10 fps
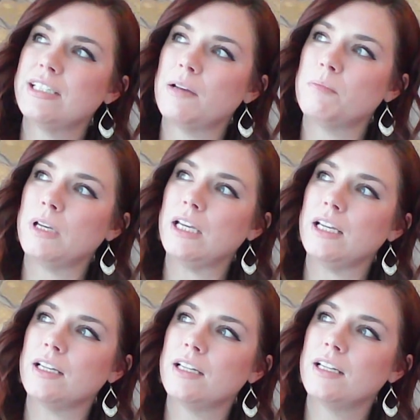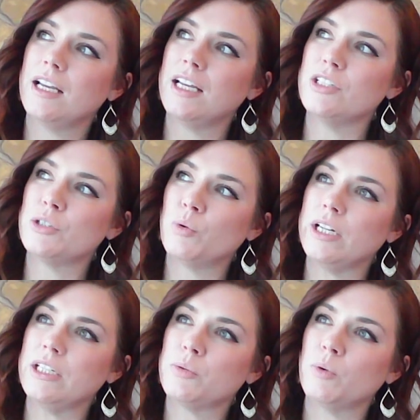sent me in
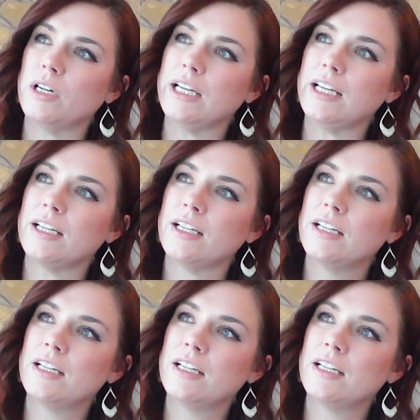2020